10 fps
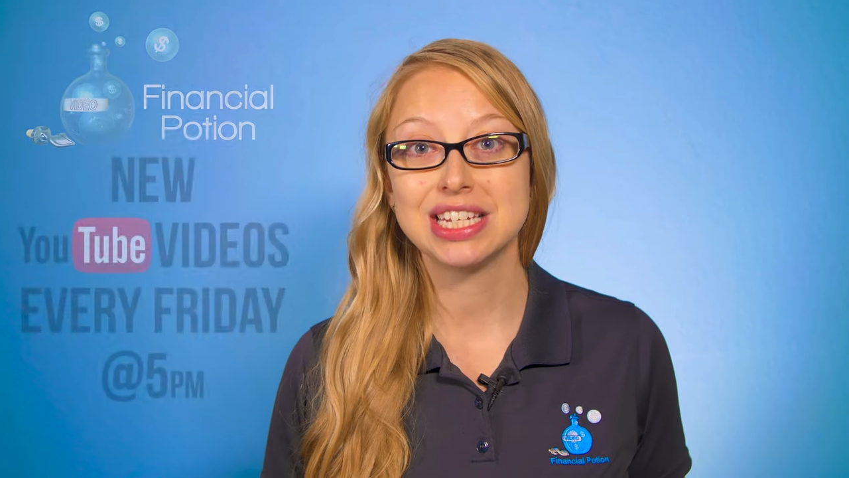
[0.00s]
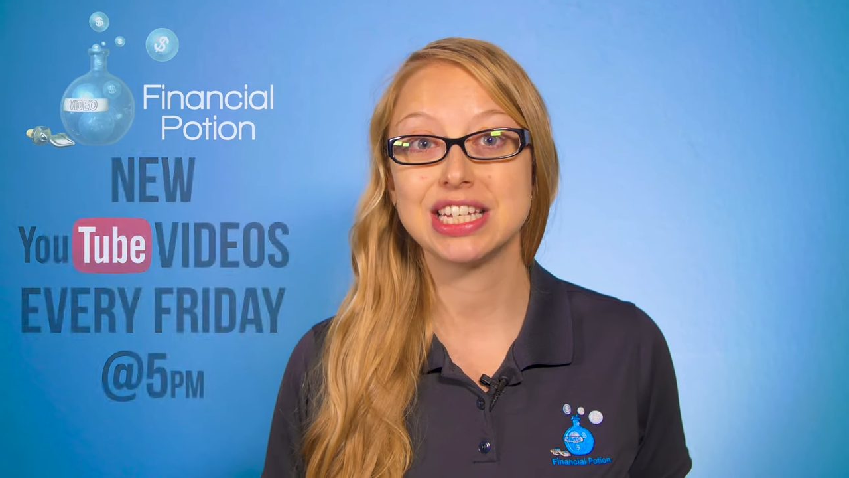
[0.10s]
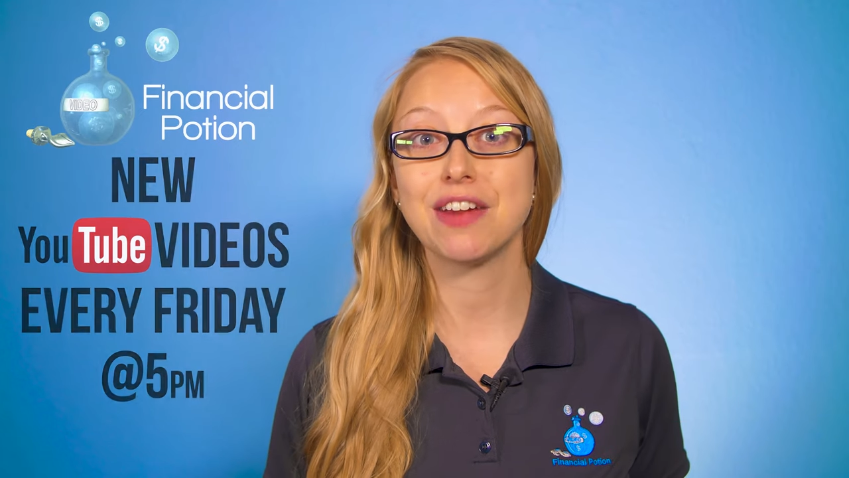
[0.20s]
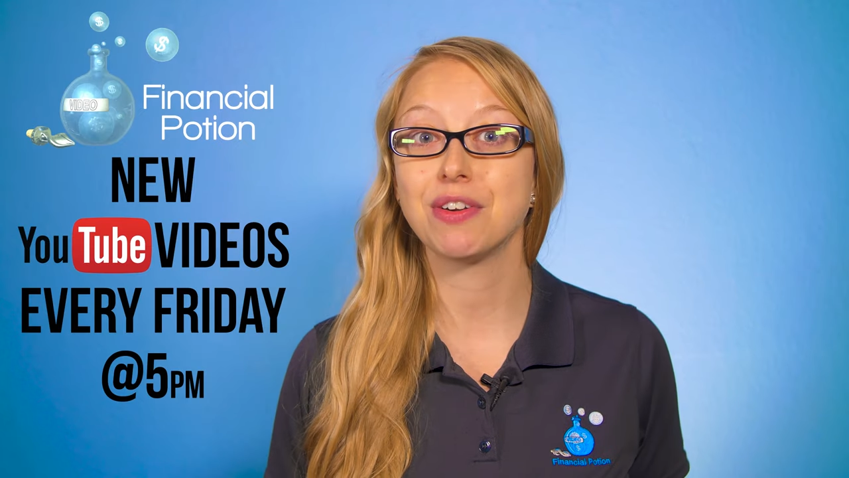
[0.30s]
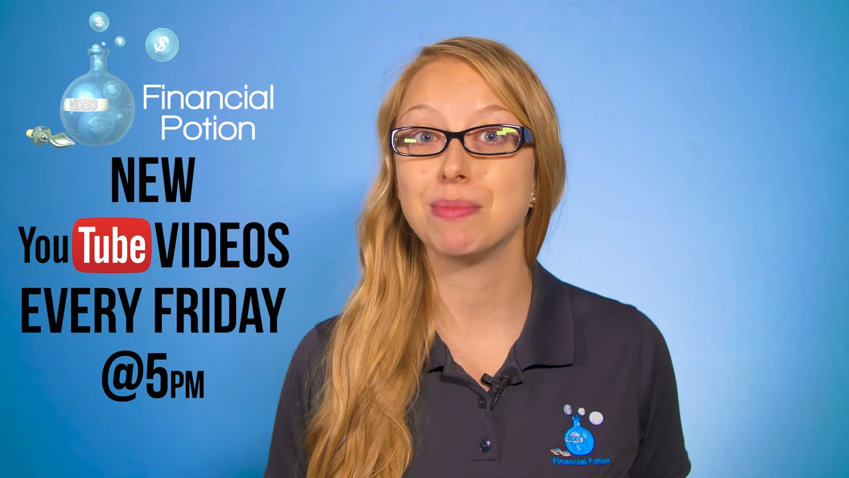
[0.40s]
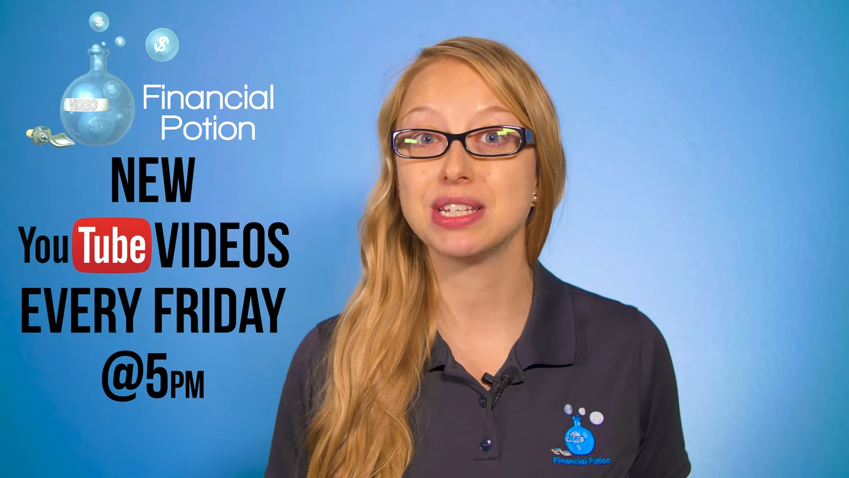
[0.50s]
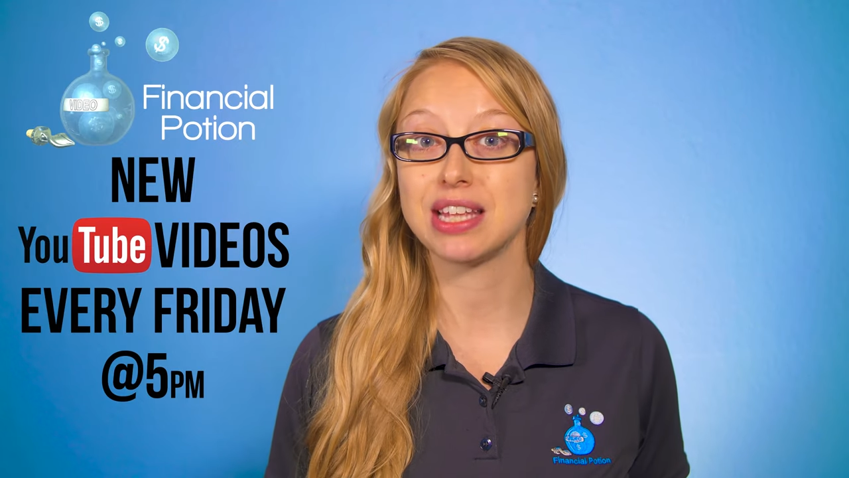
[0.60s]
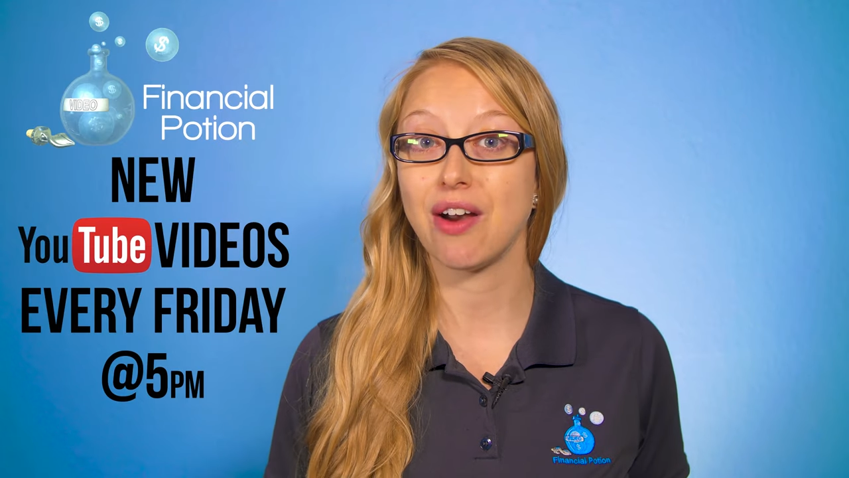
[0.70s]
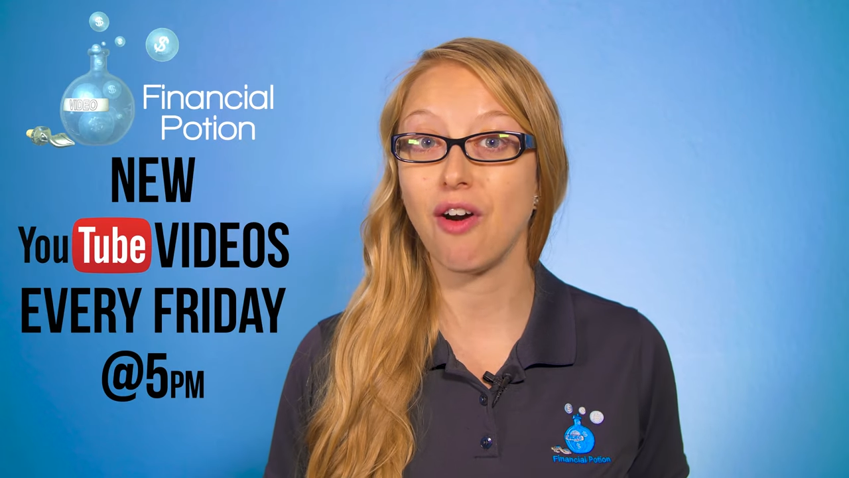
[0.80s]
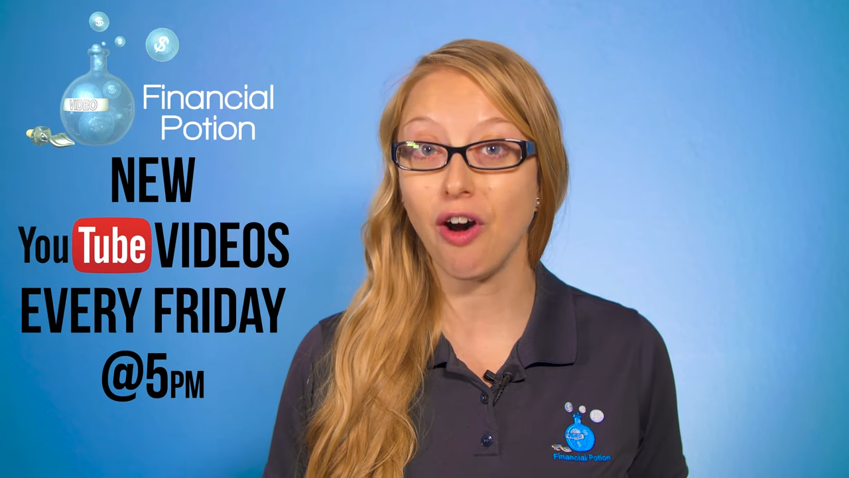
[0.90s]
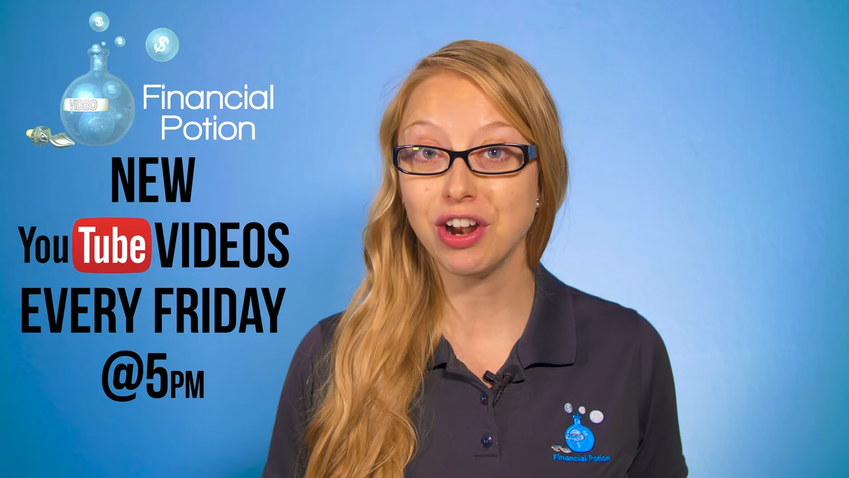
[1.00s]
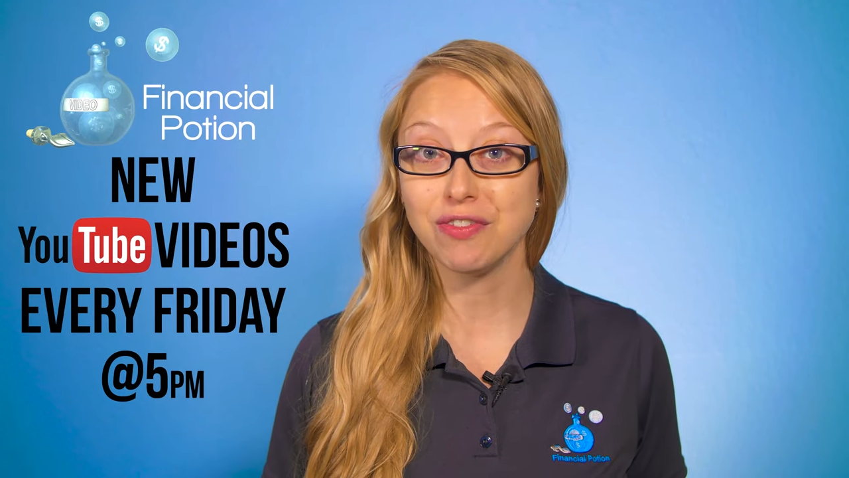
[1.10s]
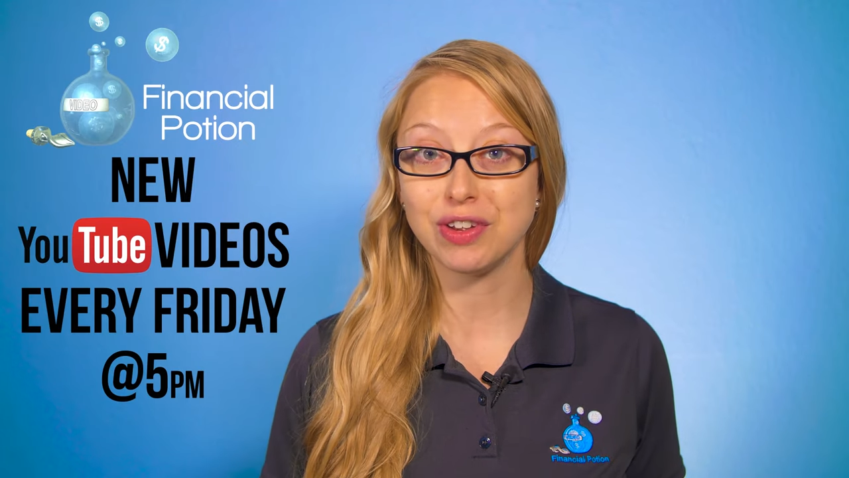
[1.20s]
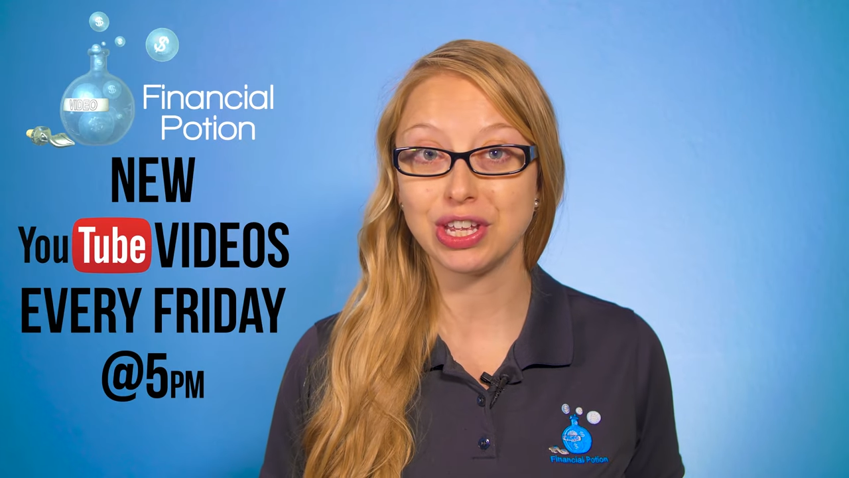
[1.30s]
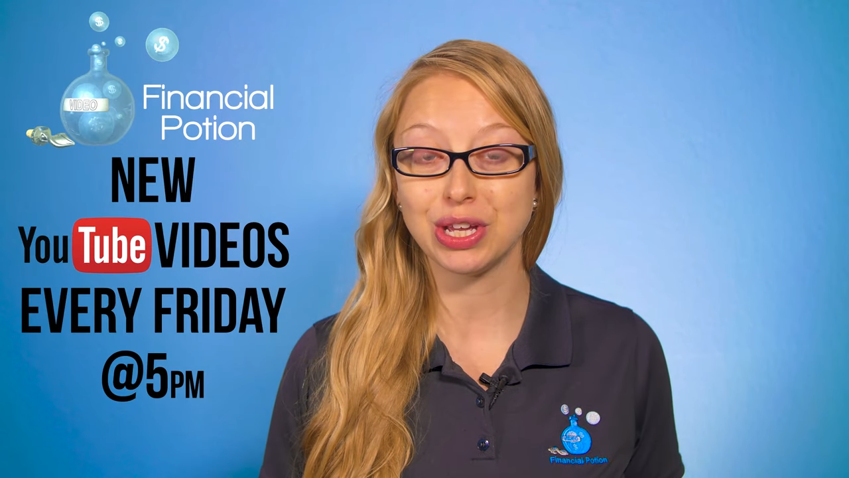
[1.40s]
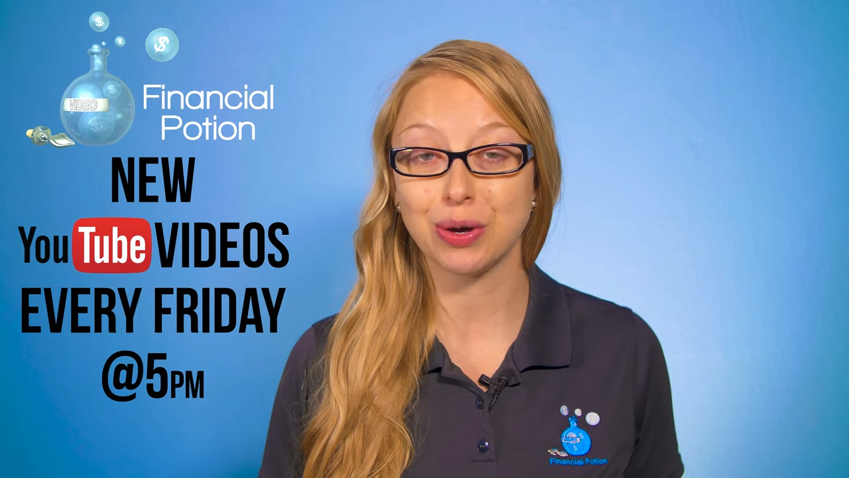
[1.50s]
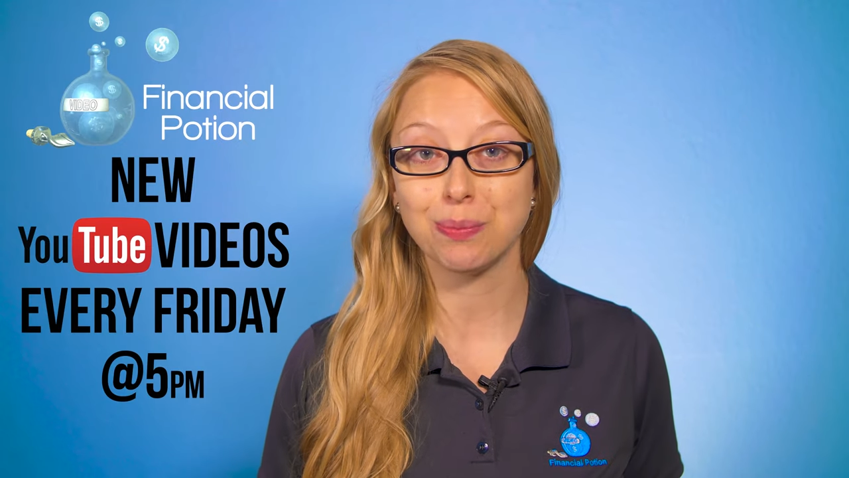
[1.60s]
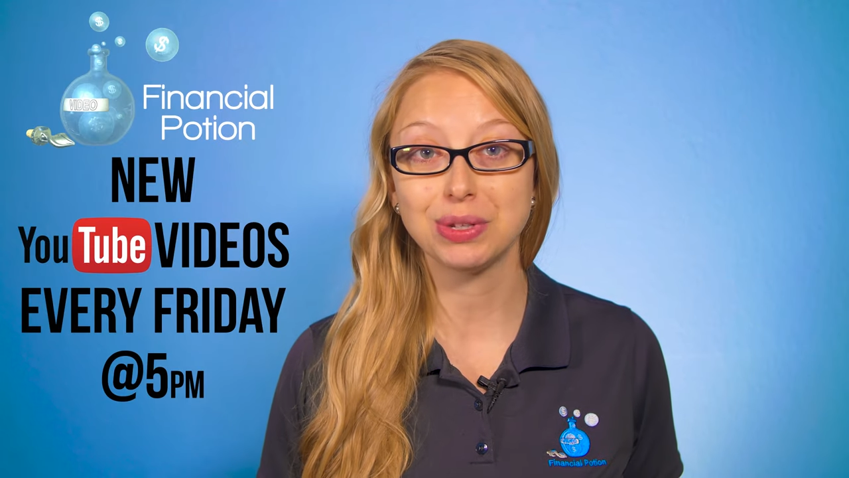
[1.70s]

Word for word: To never miss out on a video,